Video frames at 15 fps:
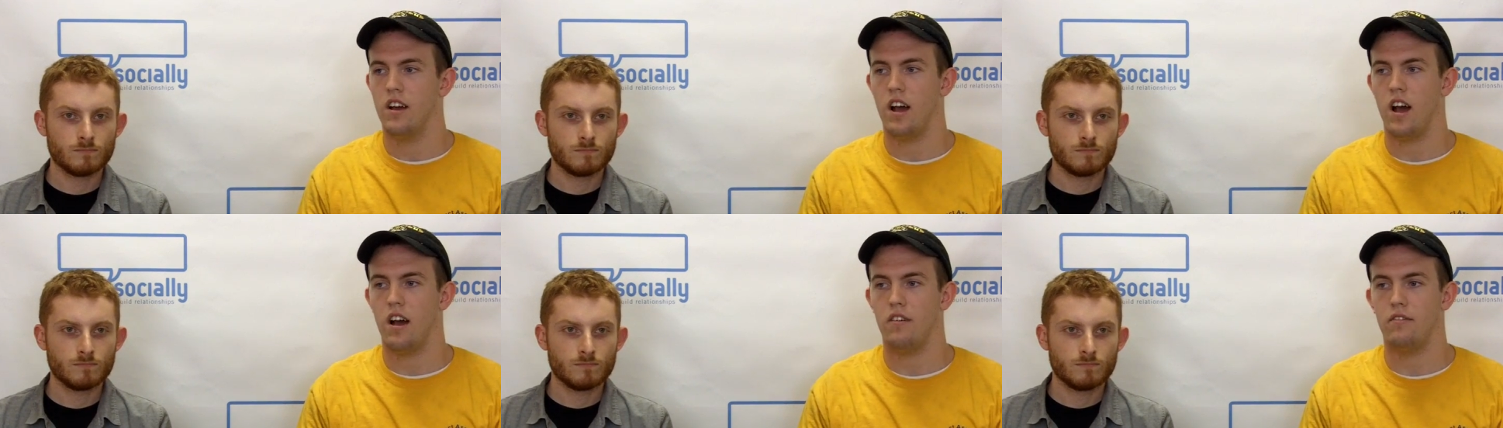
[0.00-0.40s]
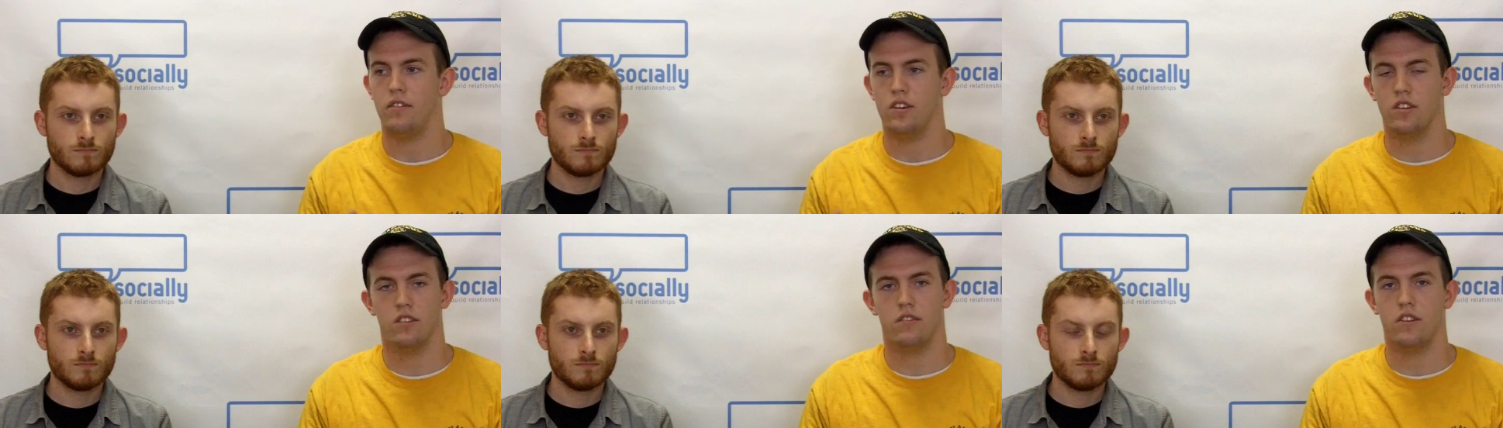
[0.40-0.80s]
Speaker 1: uh,
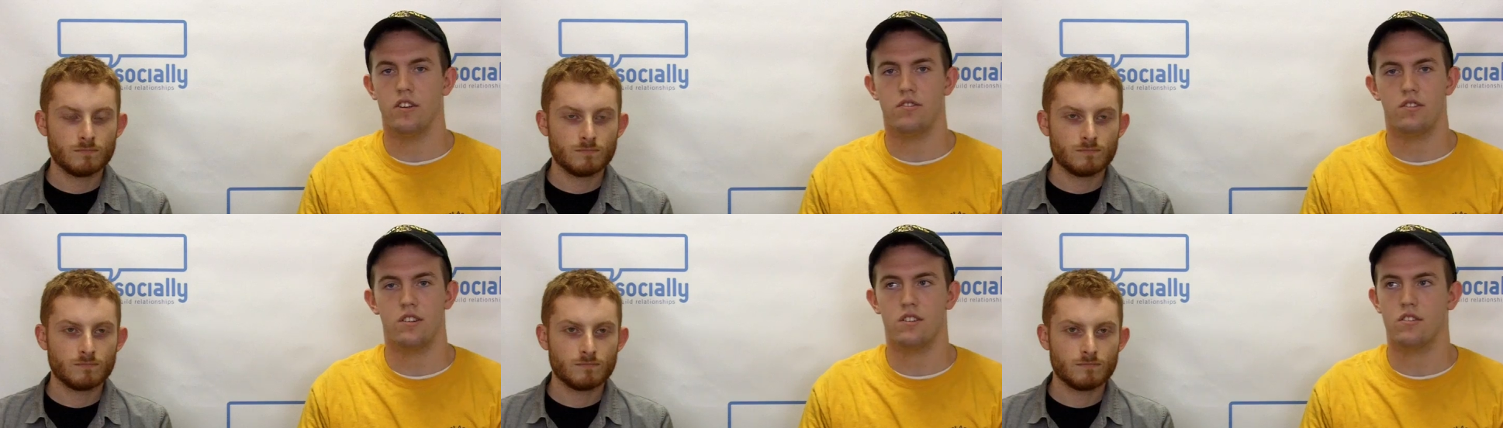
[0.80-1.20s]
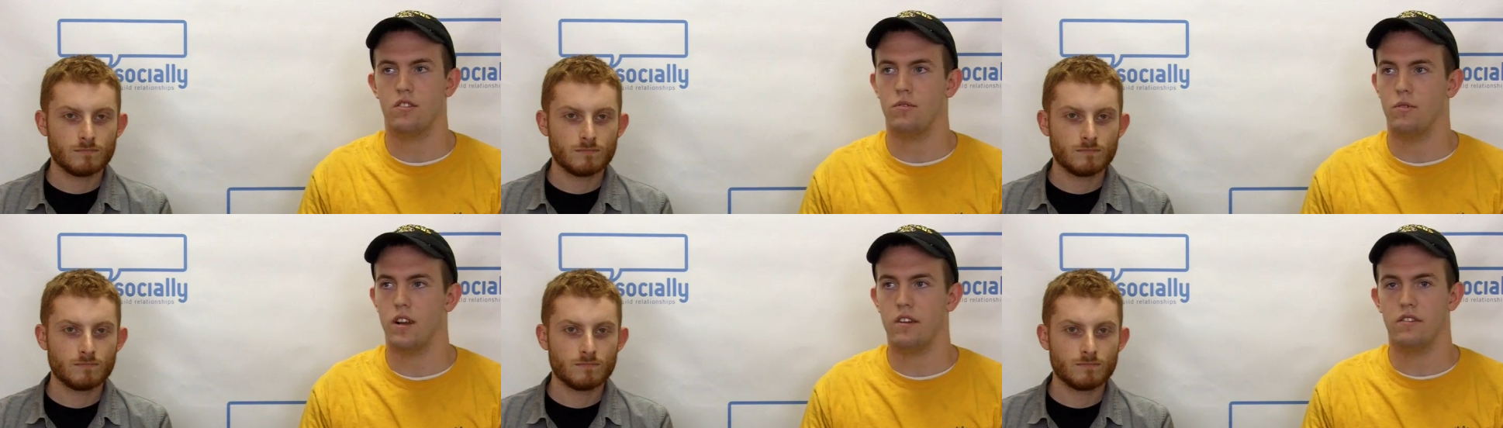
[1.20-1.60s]
fields of interest
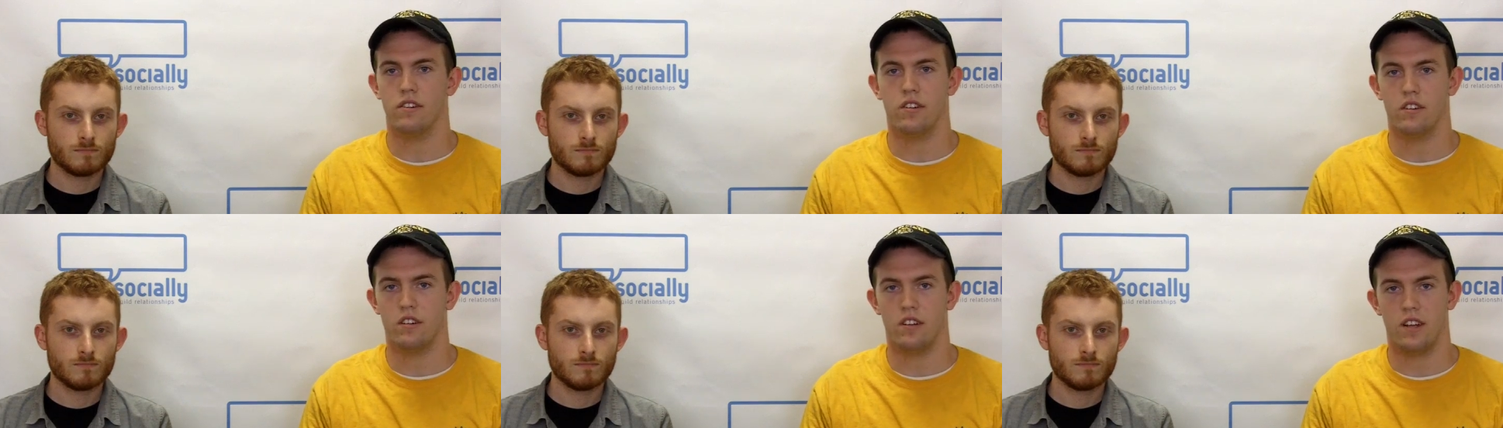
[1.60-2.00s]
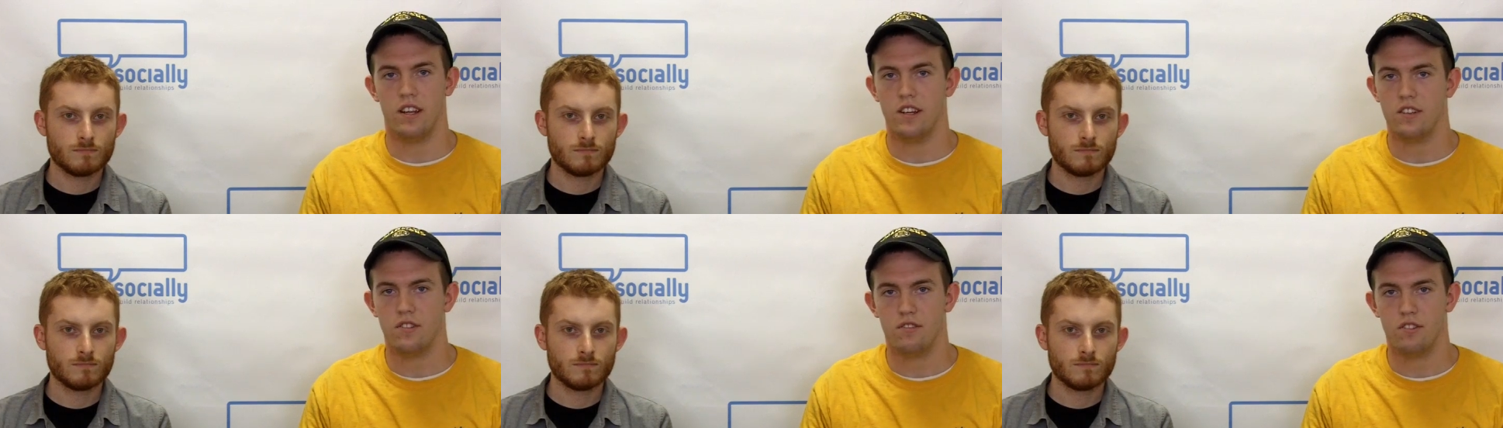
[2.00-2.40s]
or whatever
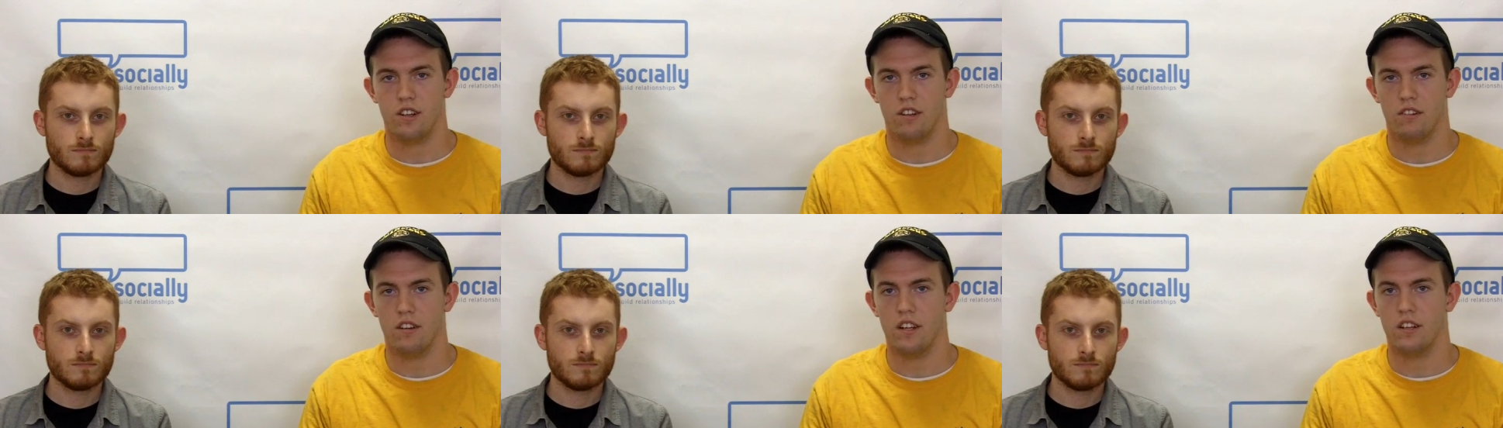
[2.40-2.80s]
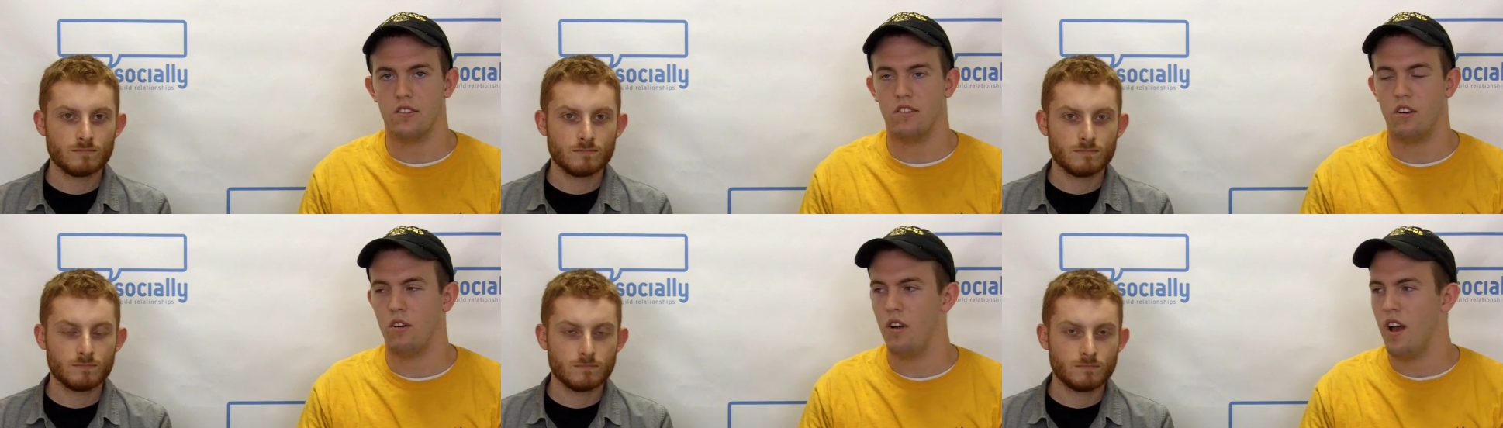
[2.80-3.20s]
industry you're in.
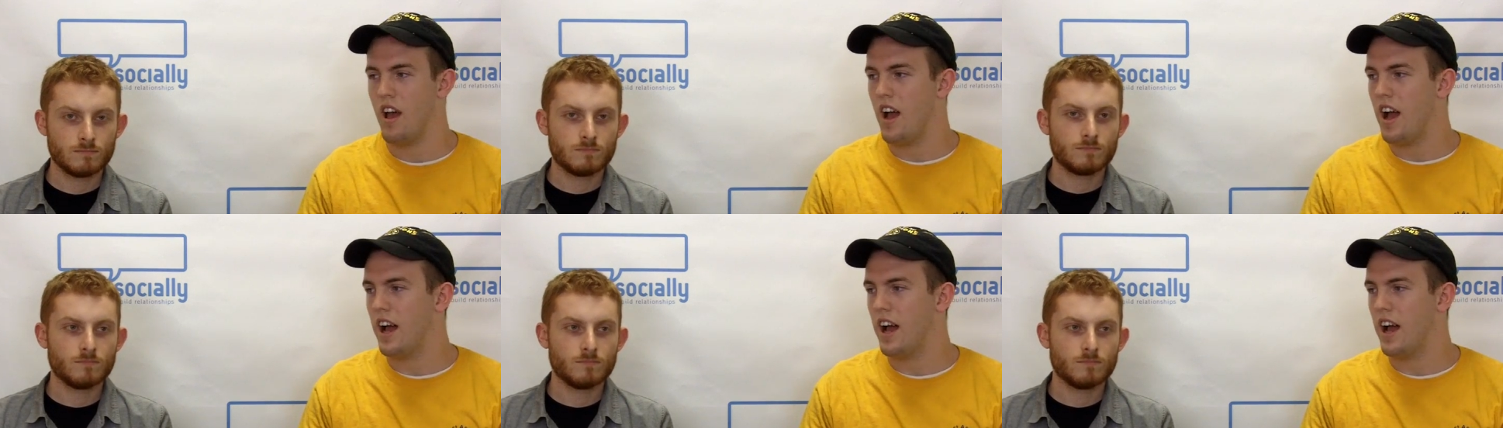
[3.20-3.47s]
So